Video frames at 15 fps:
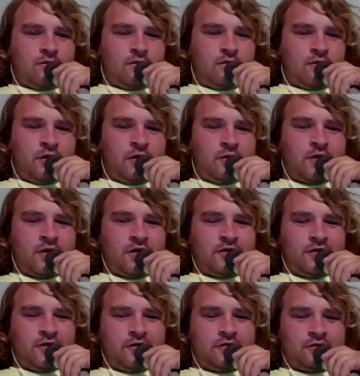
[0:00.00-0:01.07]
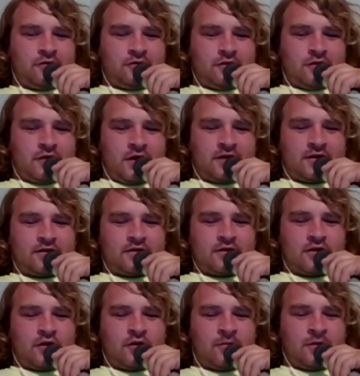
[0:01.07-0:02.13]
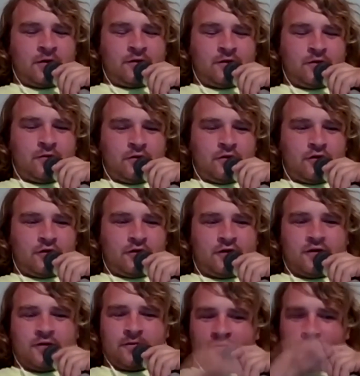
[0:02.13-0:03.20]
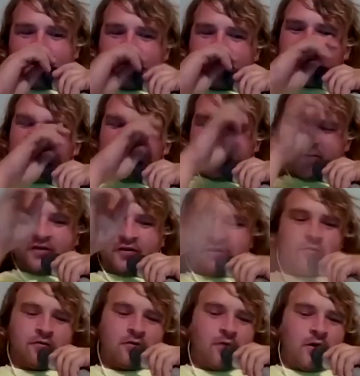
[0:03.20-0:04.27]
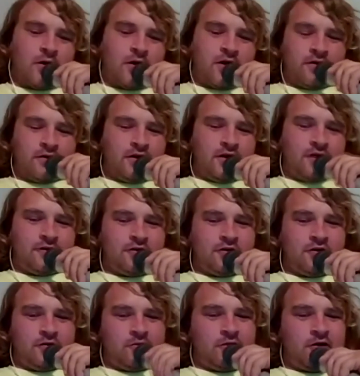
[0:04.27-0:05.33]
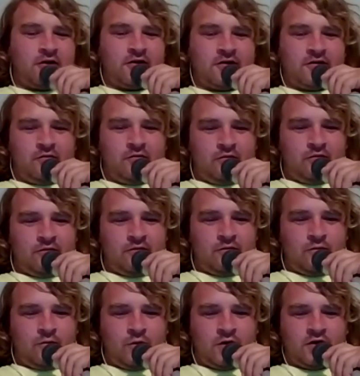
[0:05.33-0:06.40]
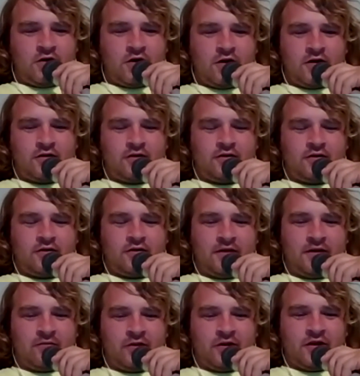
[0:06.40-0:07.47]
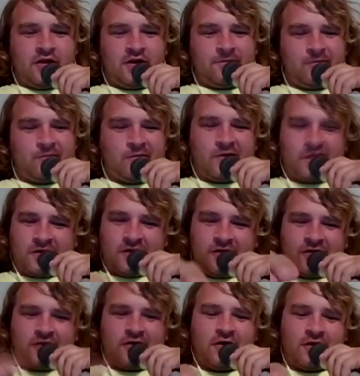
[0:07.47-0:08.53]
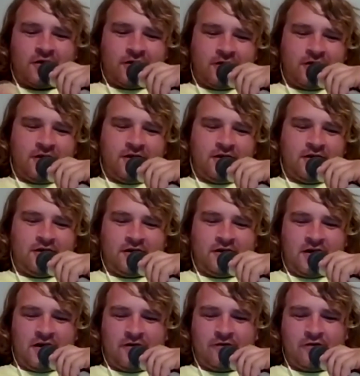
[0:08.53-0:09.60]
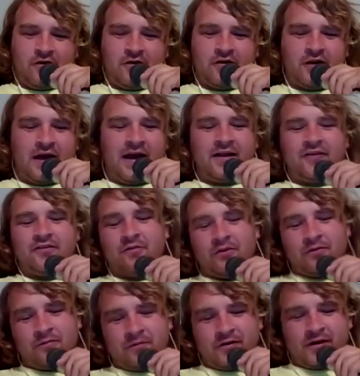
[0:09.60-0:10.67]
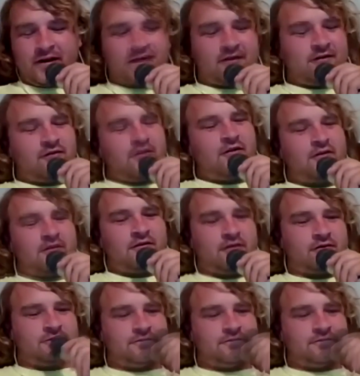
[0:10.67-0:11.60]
really wanted to, if you were doing something that doesn't necessarily require the lift, you could park one car on the lift, bring it up, park another car underneath it, and have all kinds of room for activities too.